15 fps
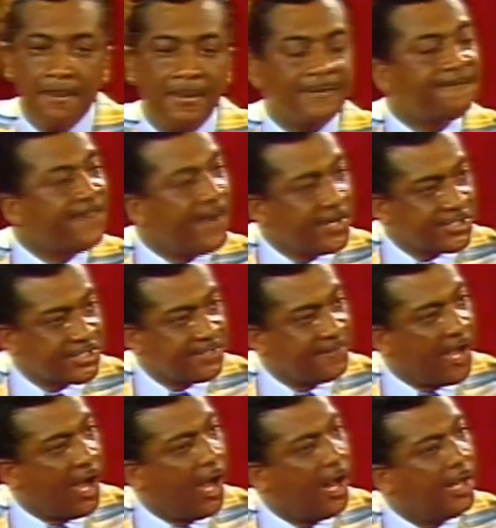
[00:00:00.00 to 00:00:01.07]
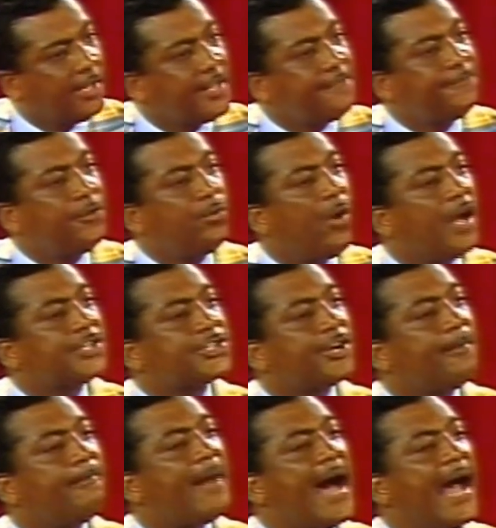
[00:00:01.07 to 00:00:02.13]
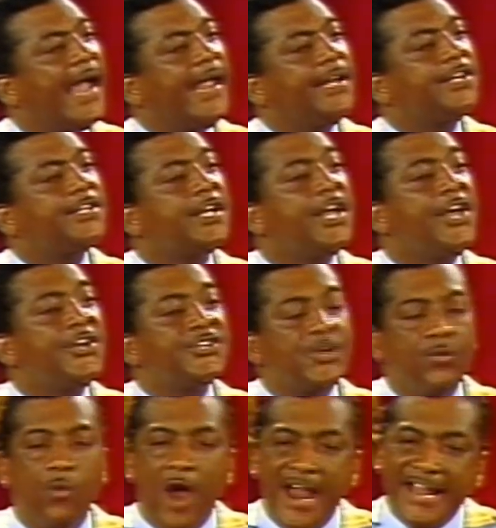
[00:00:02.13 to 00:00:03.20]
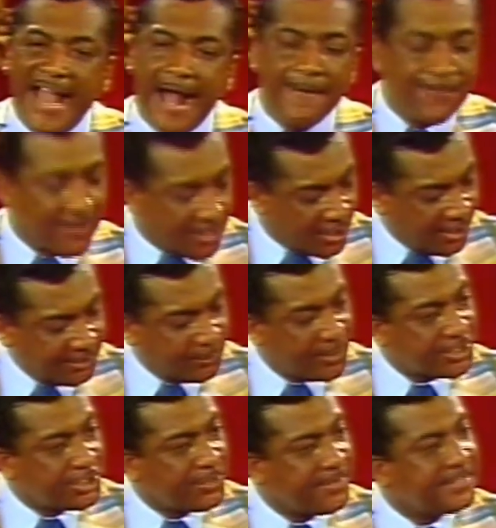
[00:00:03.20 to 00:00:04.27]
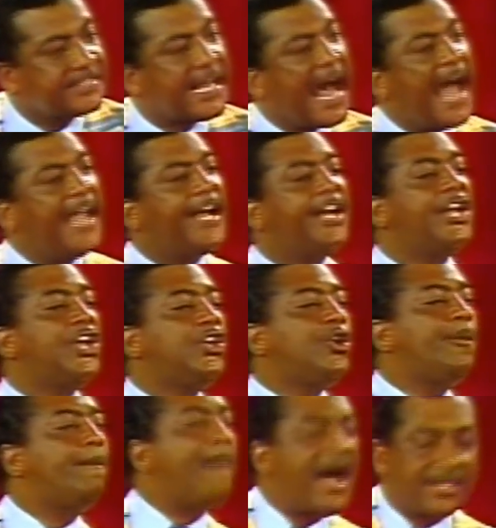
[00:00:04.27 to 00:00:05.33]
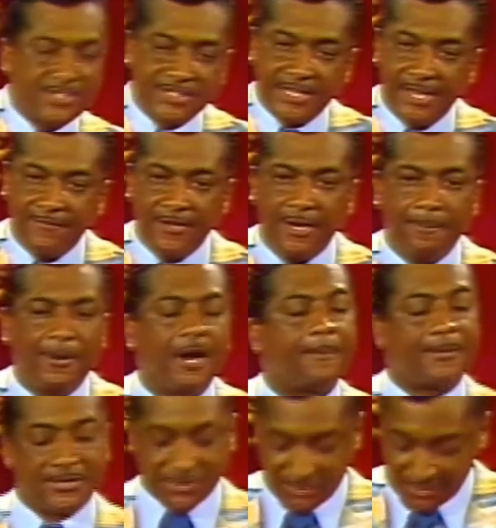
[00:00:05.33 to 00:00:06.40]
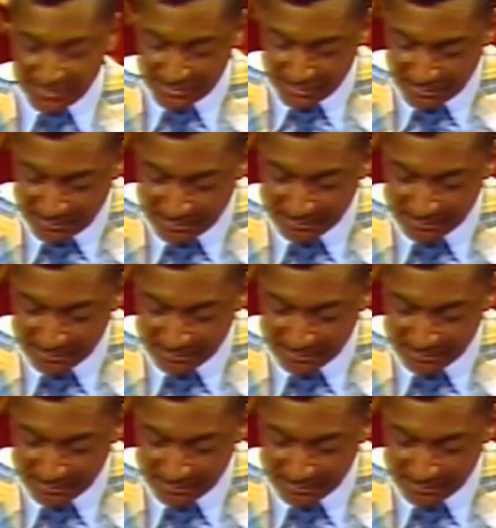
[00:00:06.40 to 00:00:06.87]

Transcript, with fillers: But first of all, if you want your mind to work out the good which you desire, you must give it a purpose.